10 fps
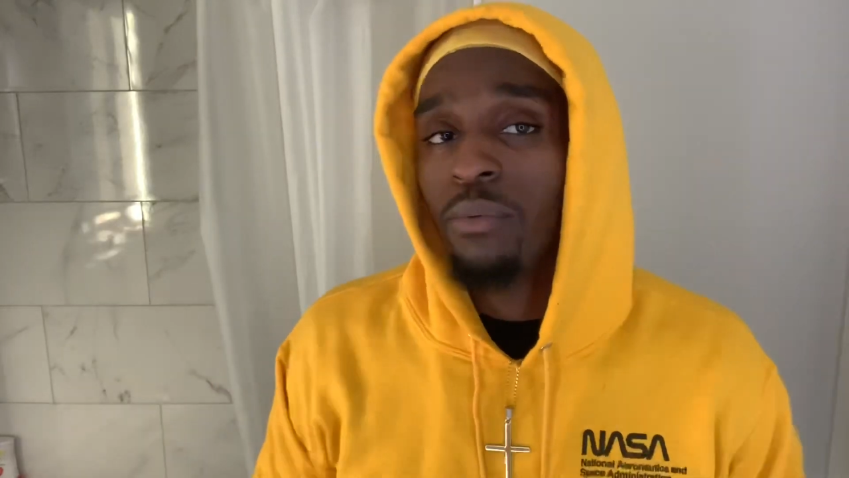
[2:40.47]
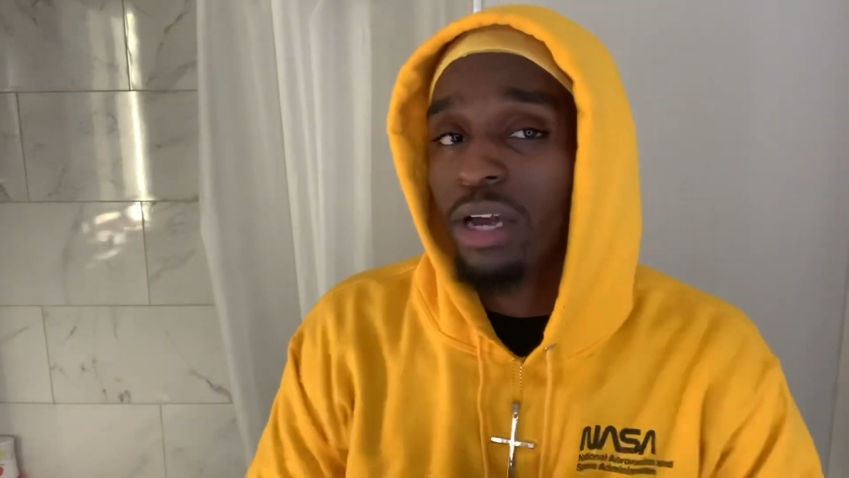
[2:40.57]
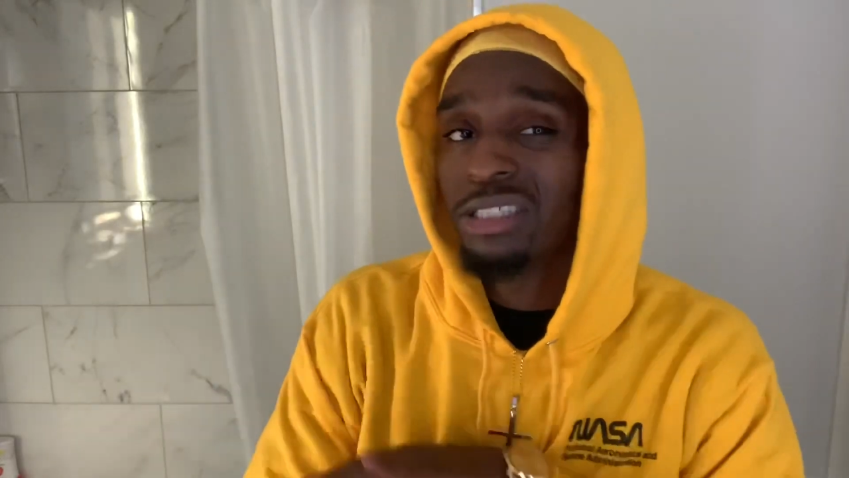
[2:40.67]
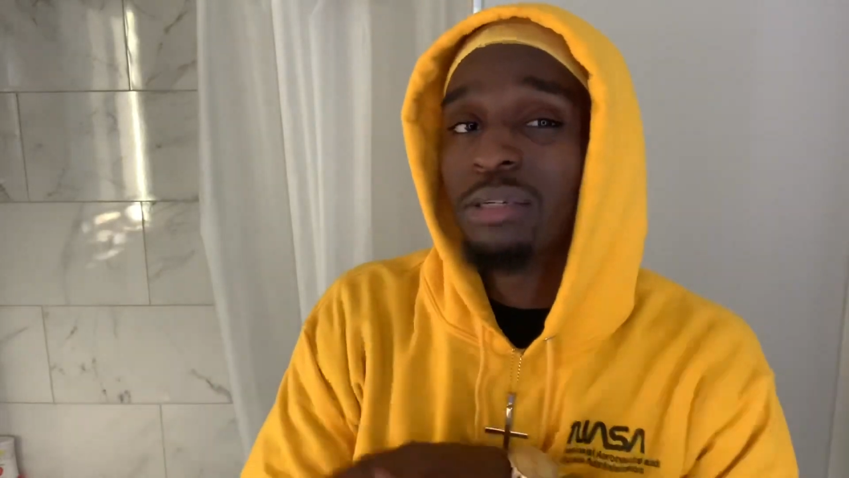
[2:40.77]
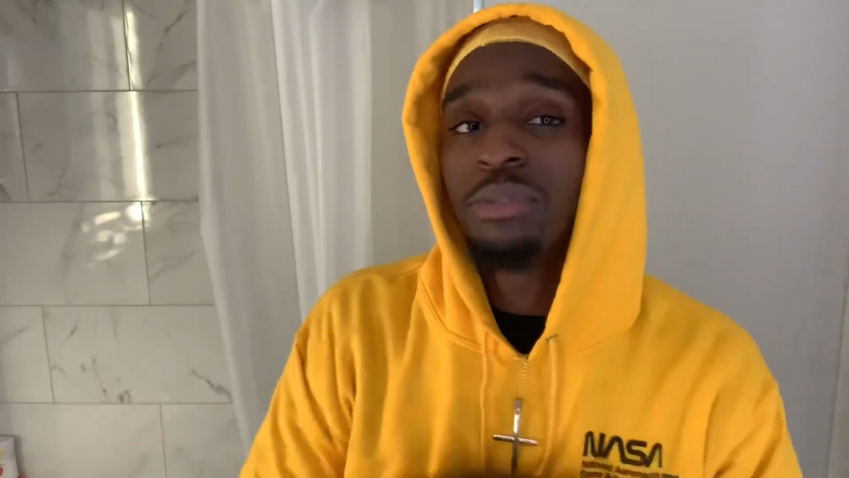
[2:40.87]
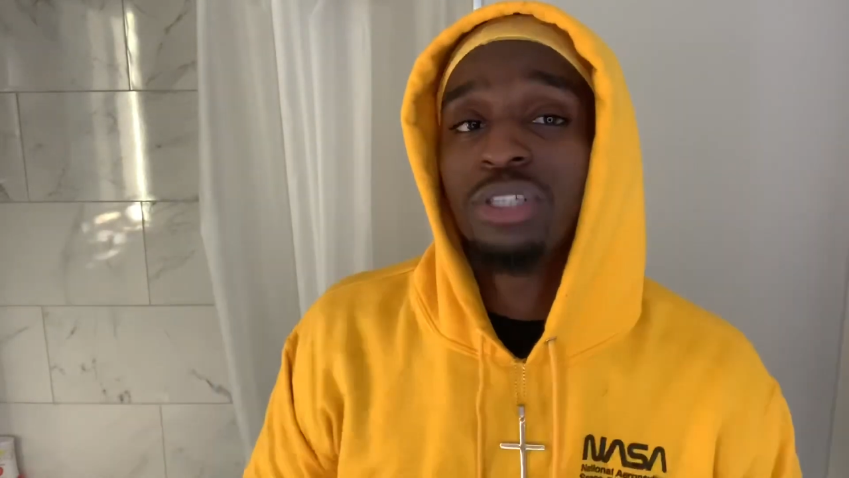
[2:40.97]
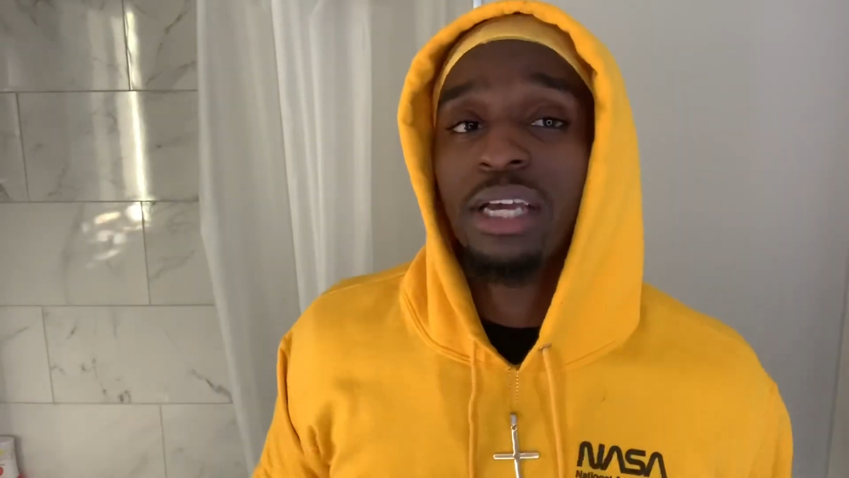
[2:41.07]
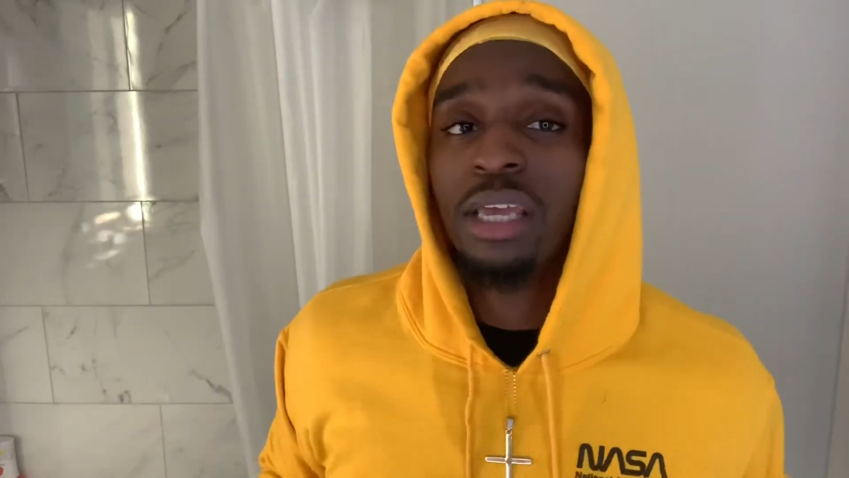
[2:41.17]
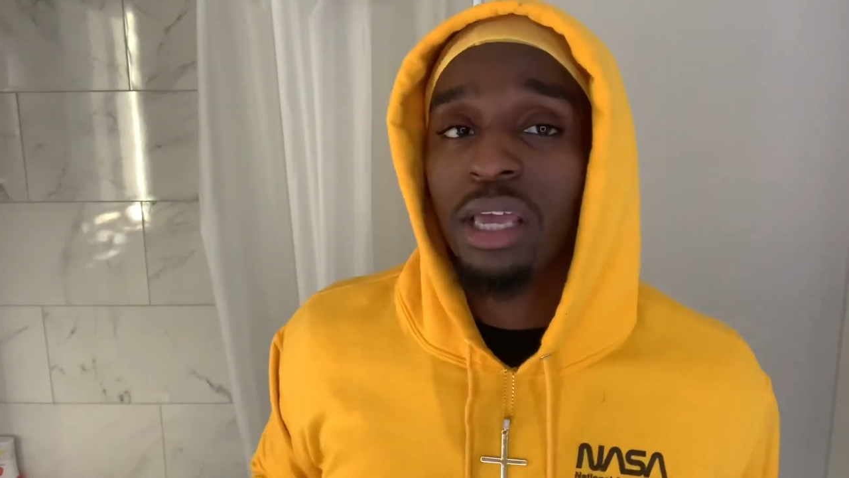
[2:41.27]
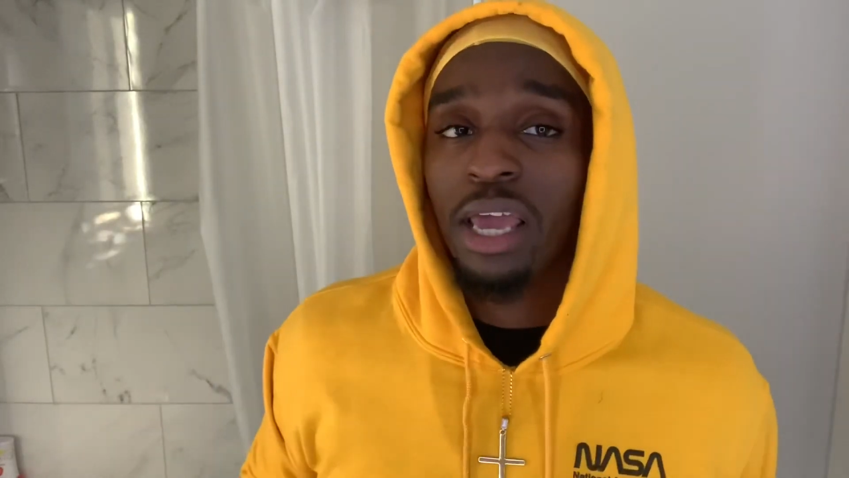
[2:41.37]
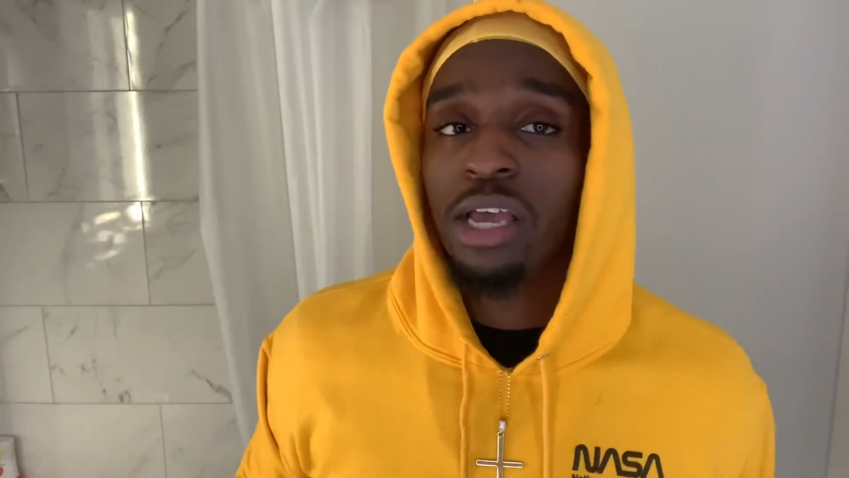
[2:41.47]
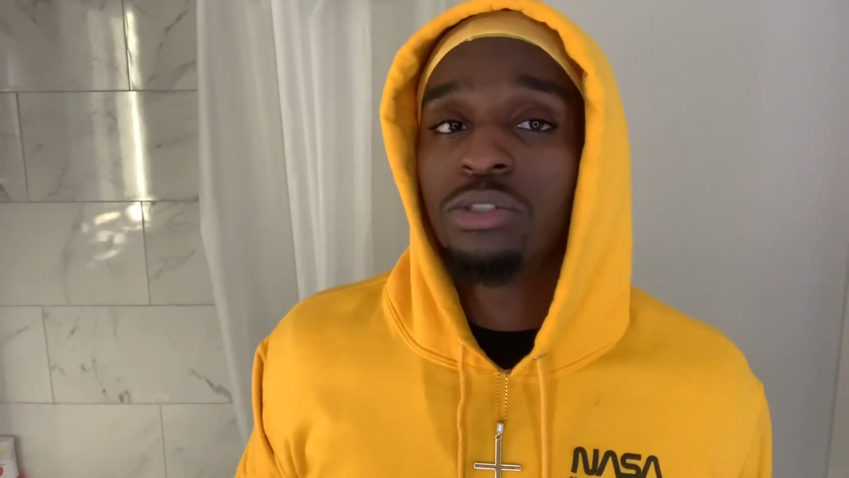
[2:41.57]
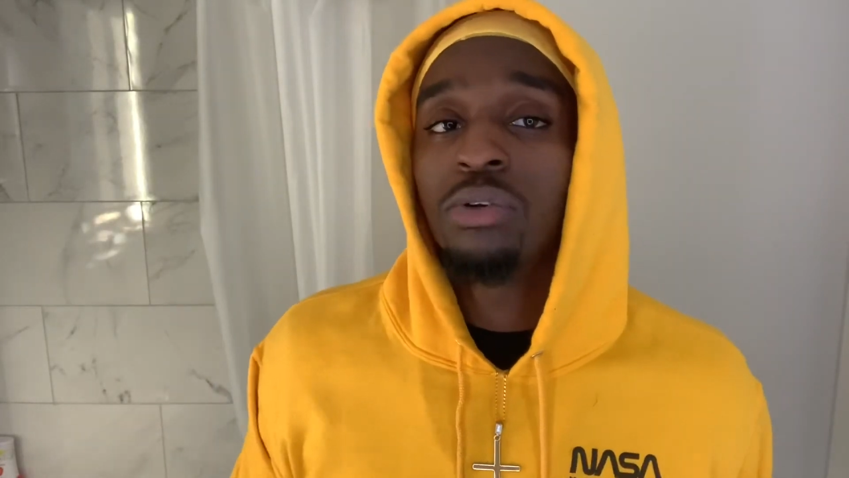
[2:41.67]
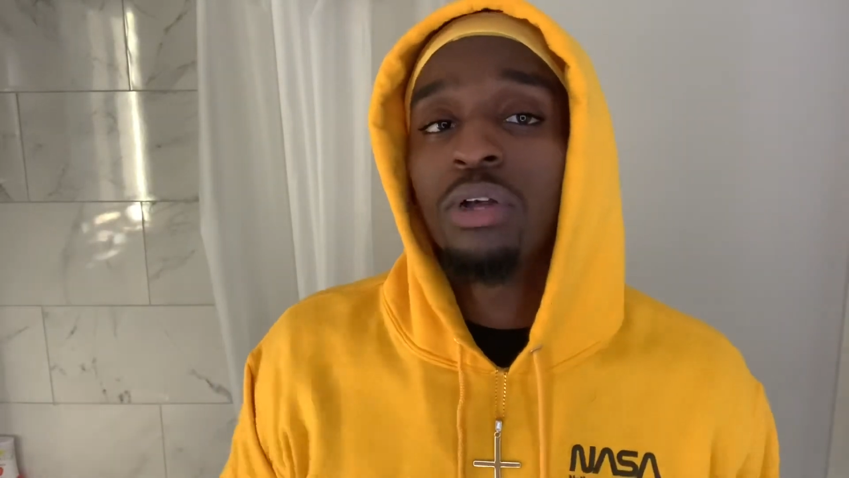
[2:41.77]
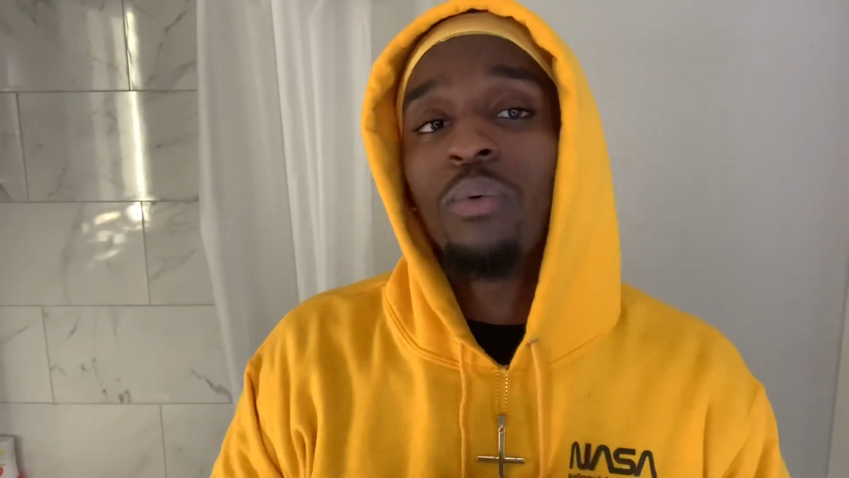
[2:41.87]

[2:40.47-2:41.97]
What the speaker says: Why you shouldn't be trying to get your hands on it.